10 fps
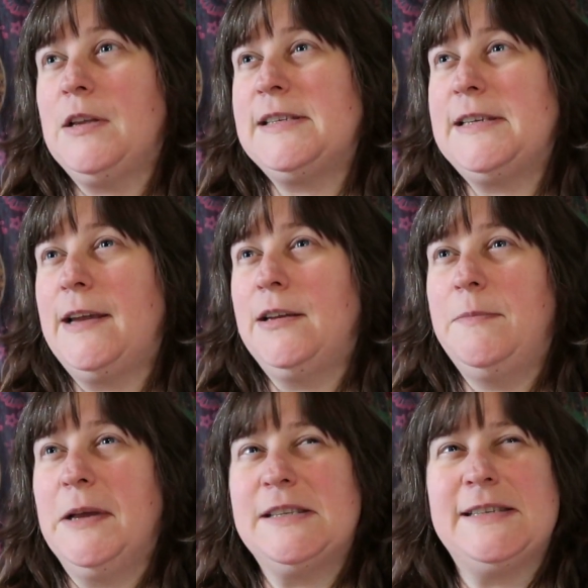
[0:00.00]

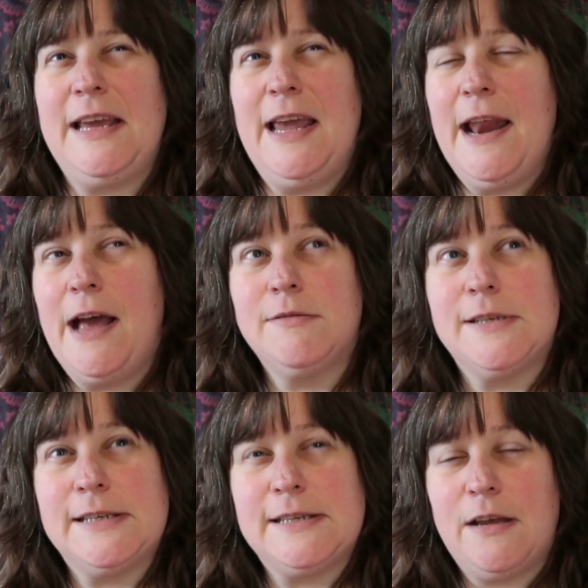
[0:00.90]
standard mix is 8
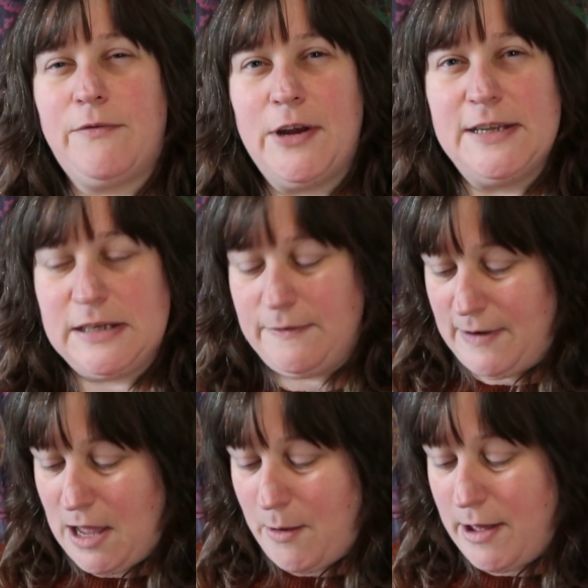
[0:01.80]
ounces of self-raising
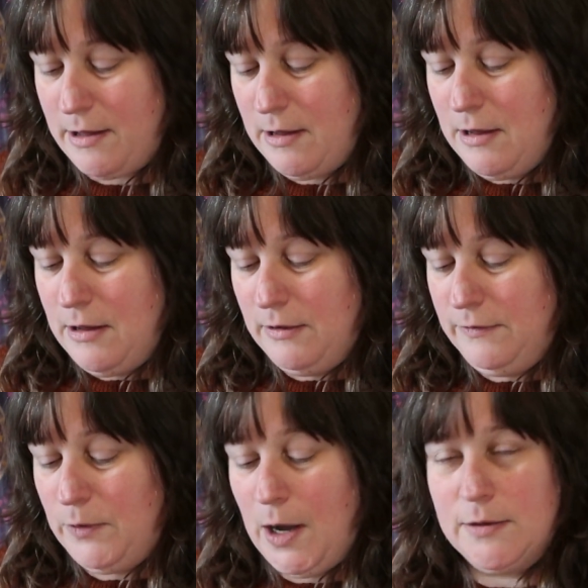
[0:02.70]
flour,
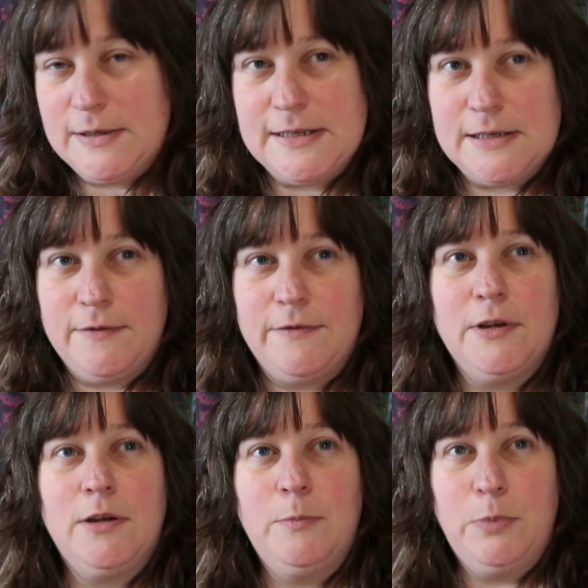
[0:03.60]
4 ounces of
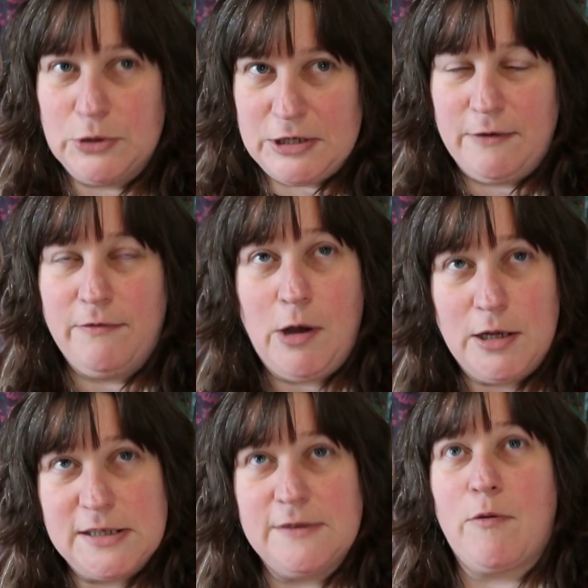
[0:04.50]
butter, 4
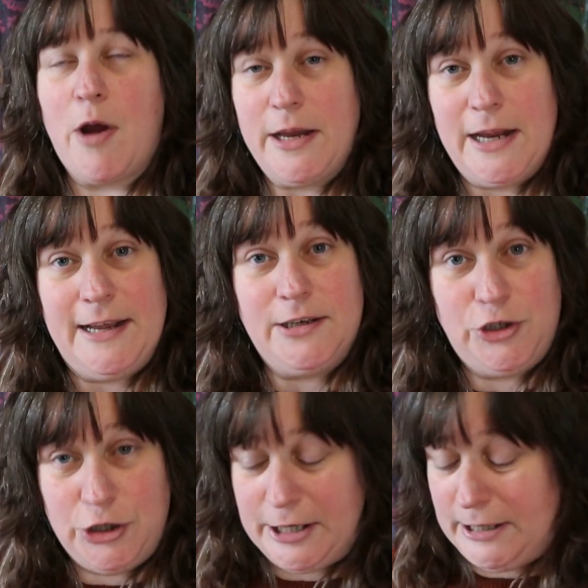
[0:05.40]
ounces of granulated
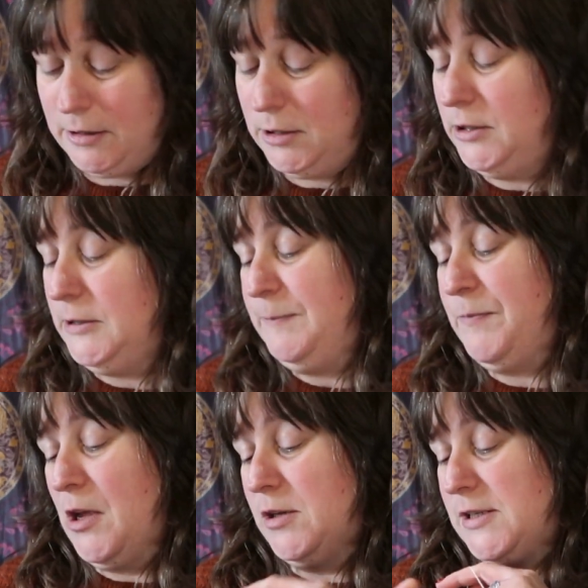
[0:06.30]
sugar.
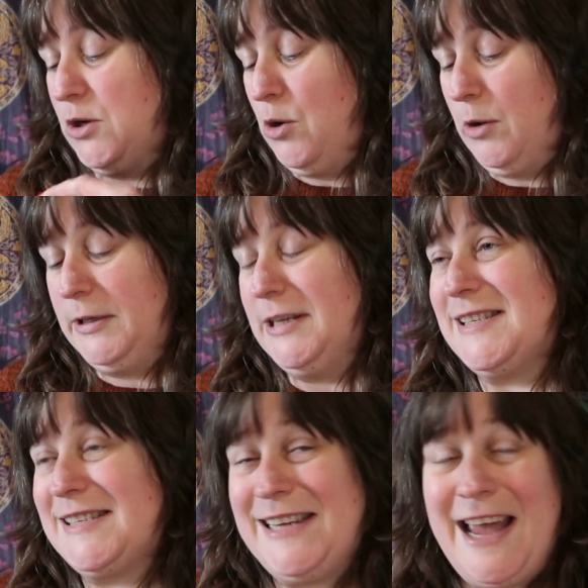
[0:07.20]
So
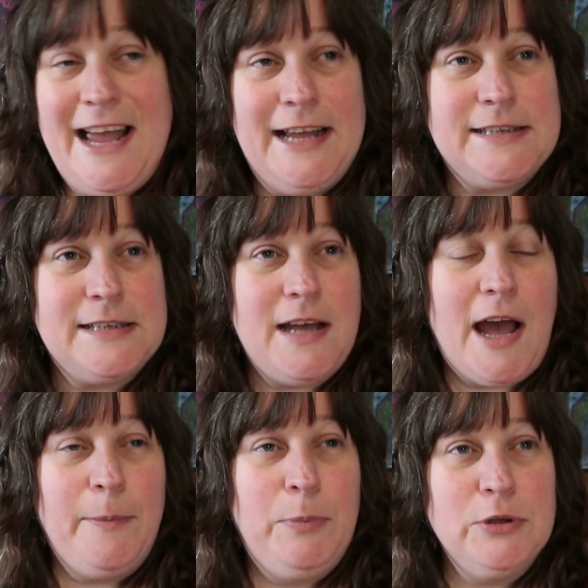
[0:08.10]
instead
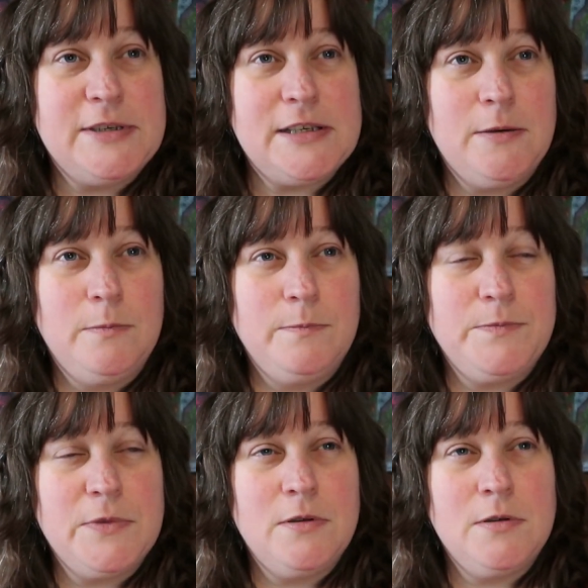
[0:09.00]
I put
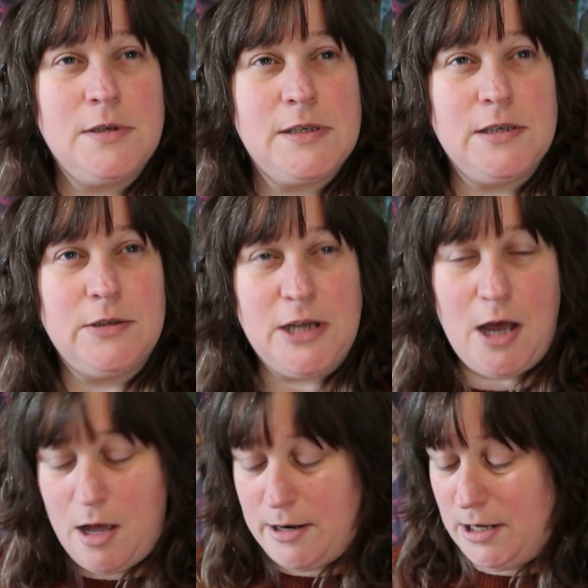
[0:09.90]
some
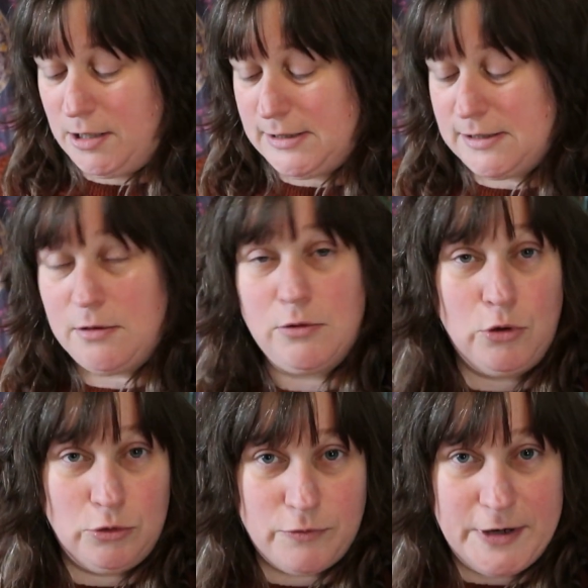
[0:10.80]
sultanas,
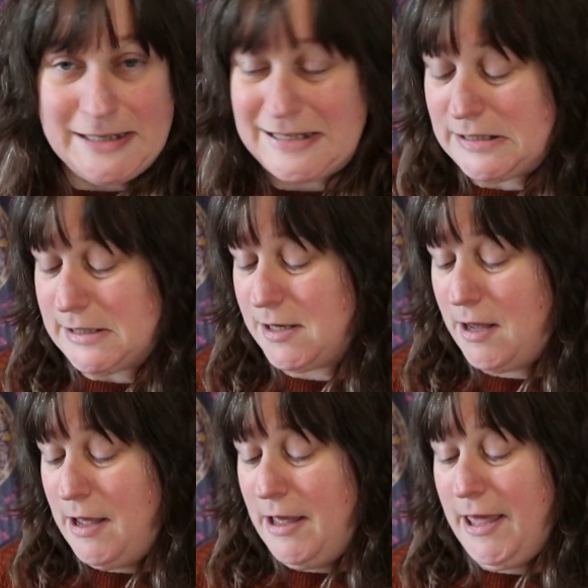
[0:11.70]
golden raisins,
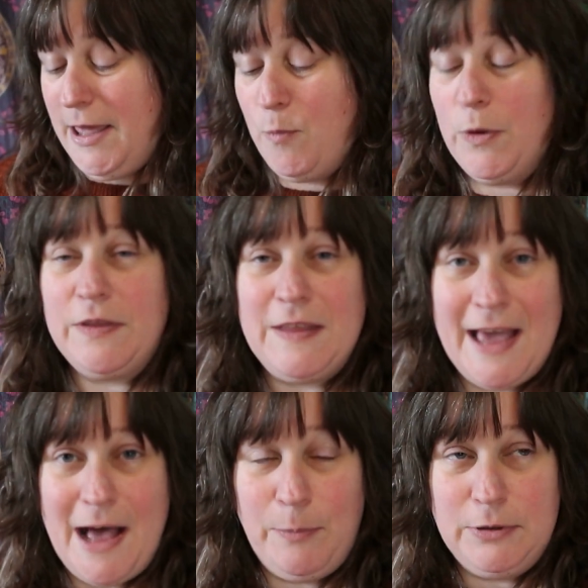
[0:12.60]
in with
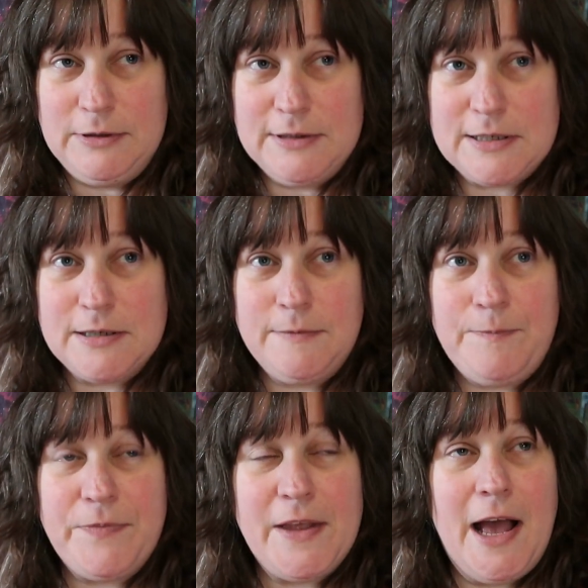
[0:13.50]
the apples
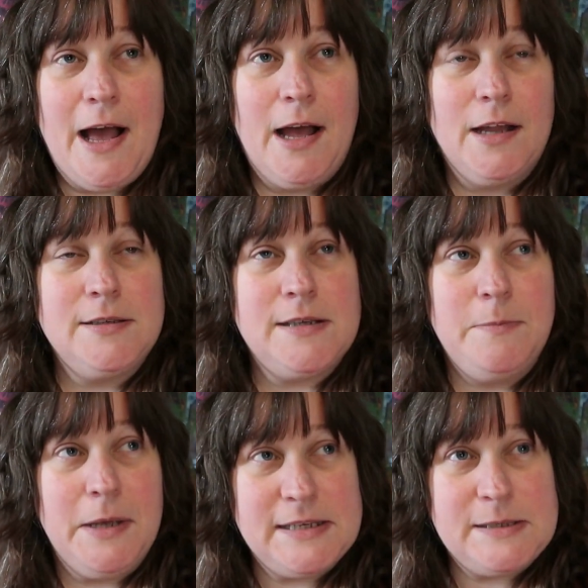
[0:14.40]
and
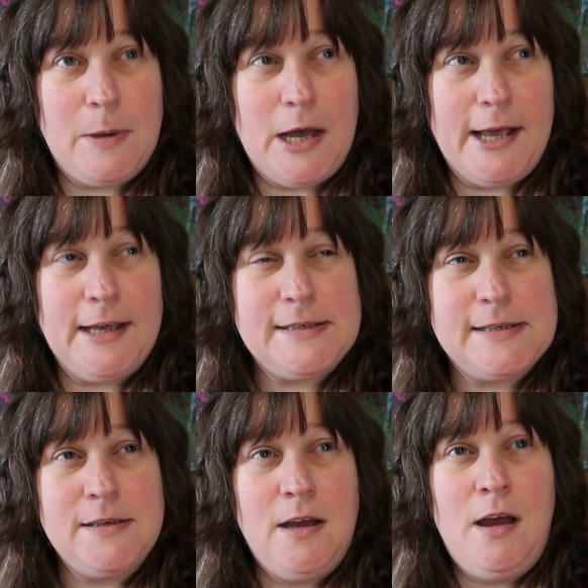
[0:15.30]
some mixed
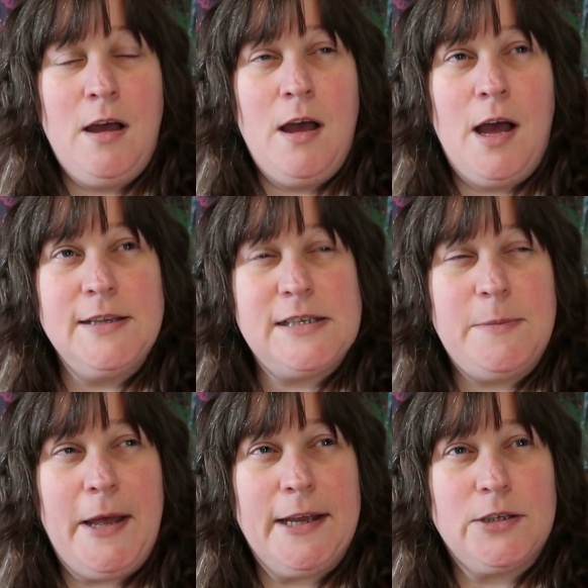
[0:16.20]
spice and
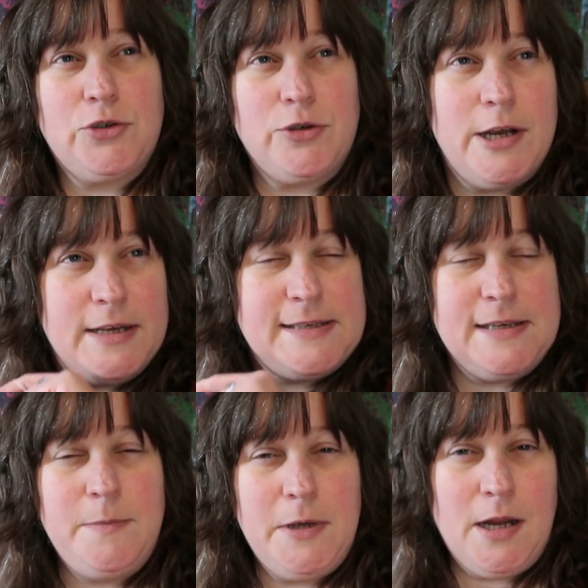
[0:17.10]
some extra
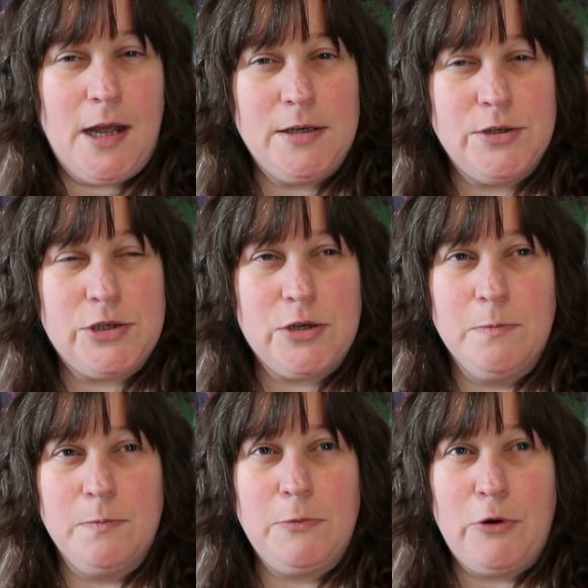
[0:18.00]
cinnamon
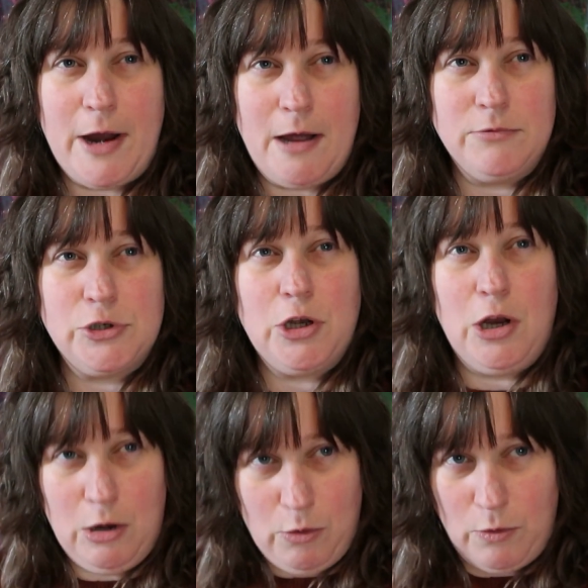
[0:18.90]
and ground
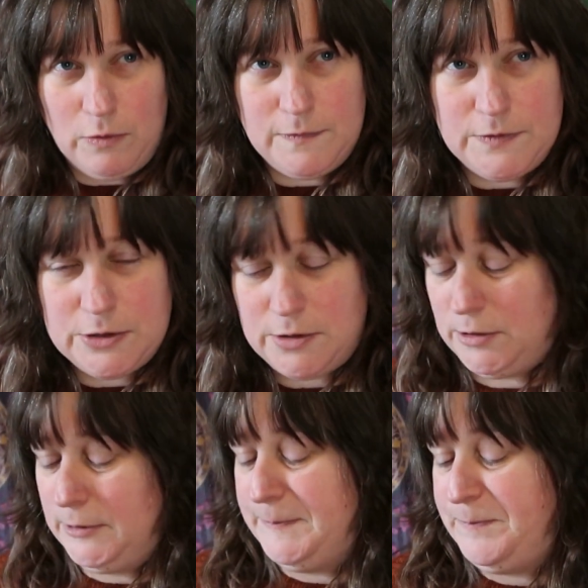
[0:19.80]
cloves.
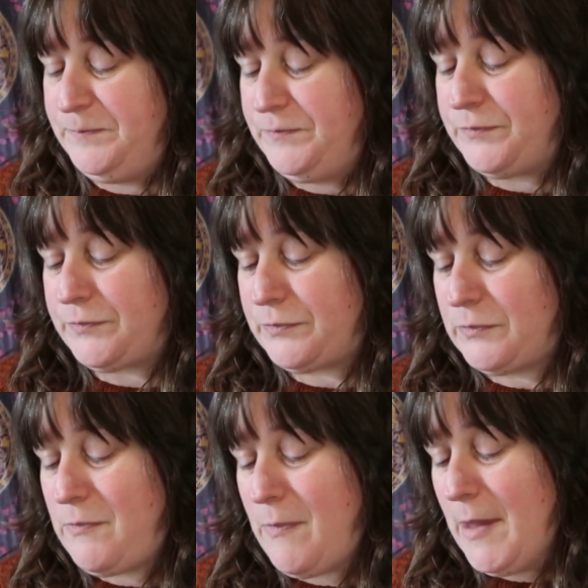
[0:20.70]

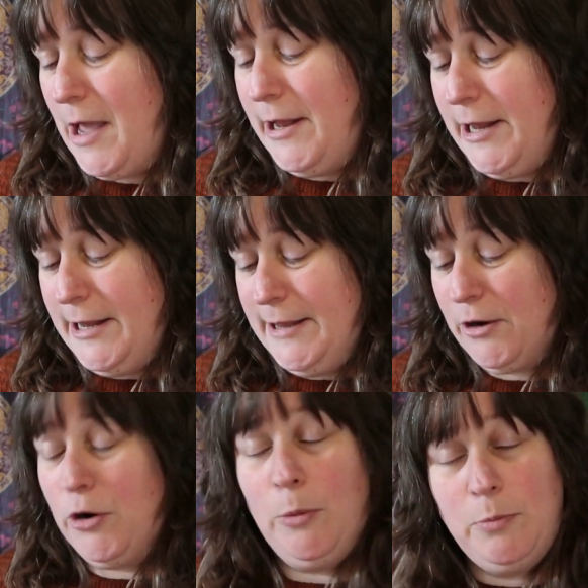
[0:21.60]
And then in the
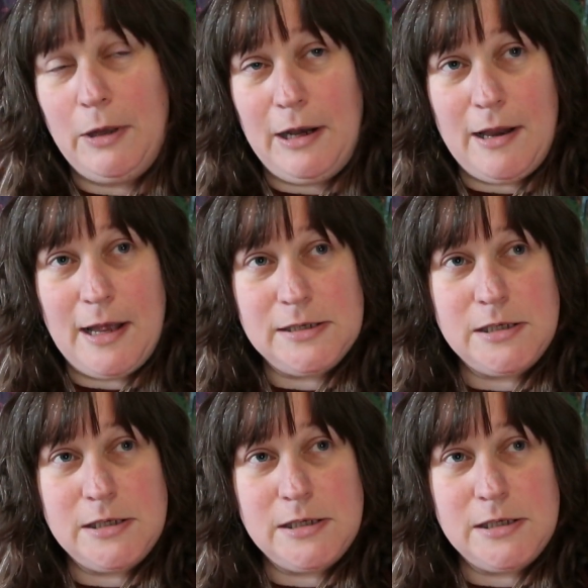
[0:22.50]
crumble I